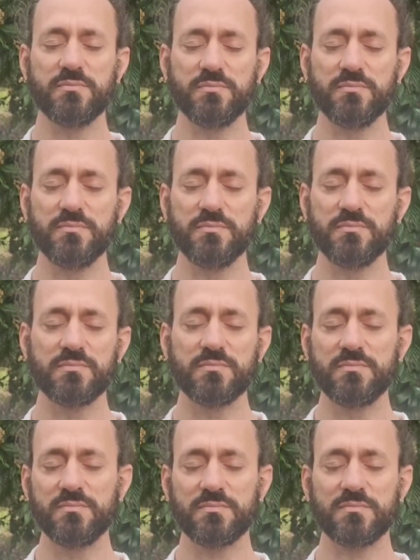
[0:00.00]

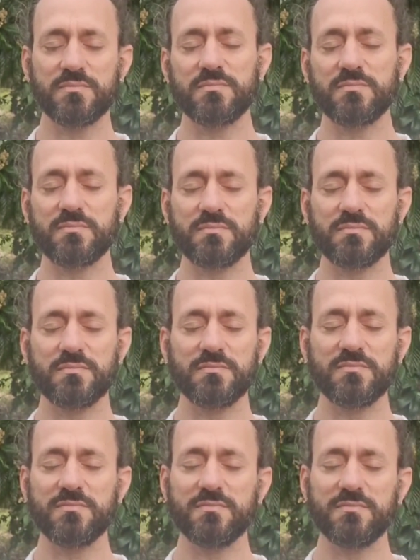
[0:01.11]

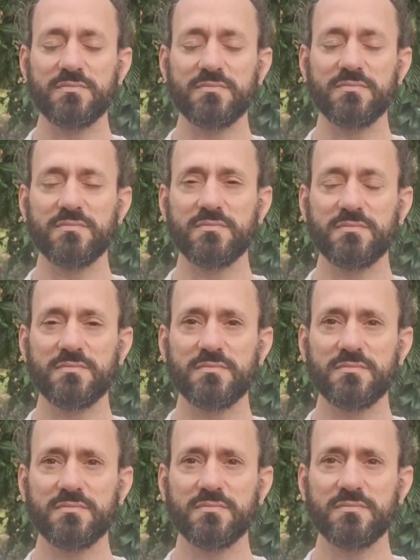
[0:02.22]

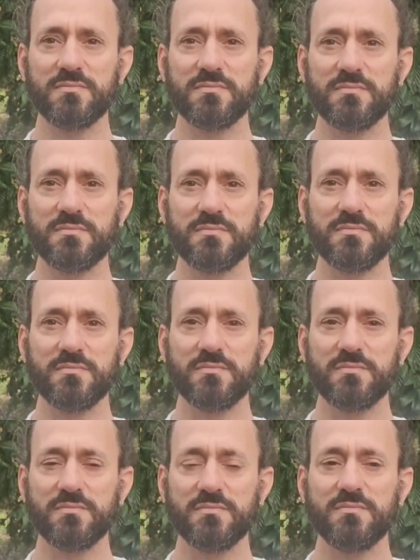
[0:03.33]

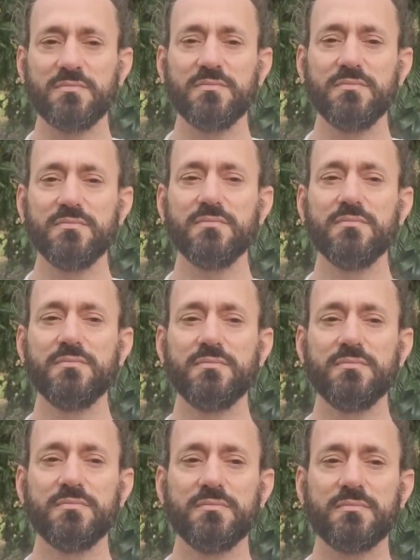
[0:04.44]

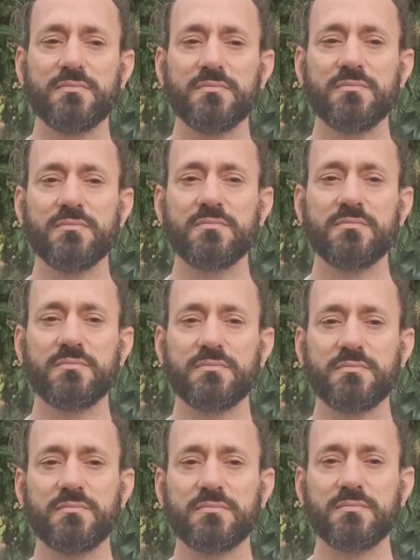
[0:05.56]

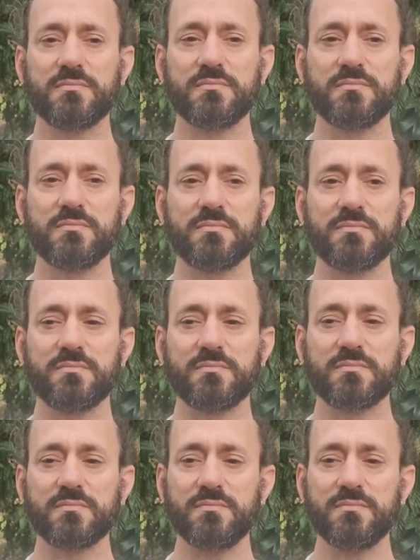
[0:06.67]
No one is speaking in this clip.